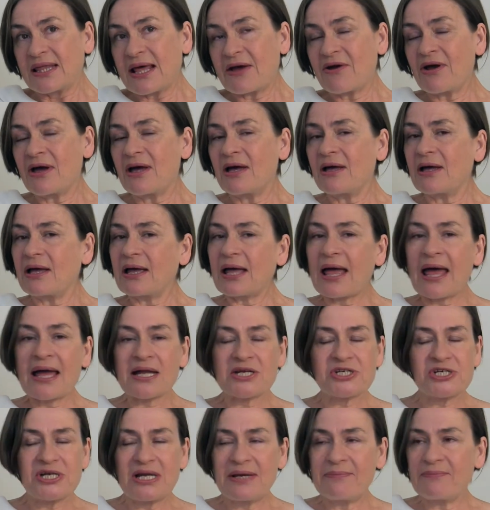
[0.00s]
There are
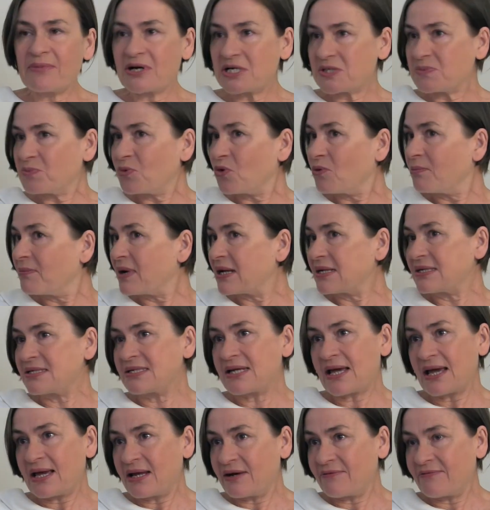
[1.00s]
actually much more
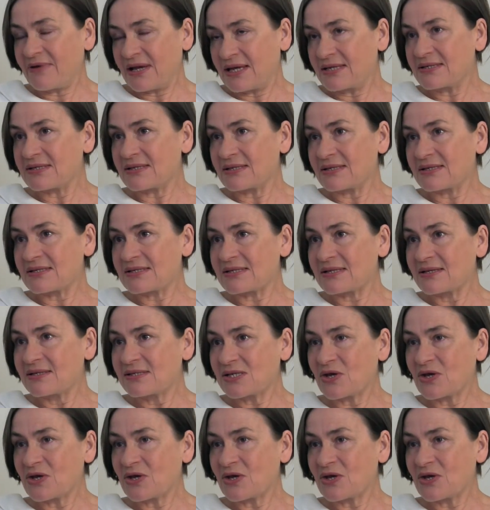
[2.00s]
mundane reasons.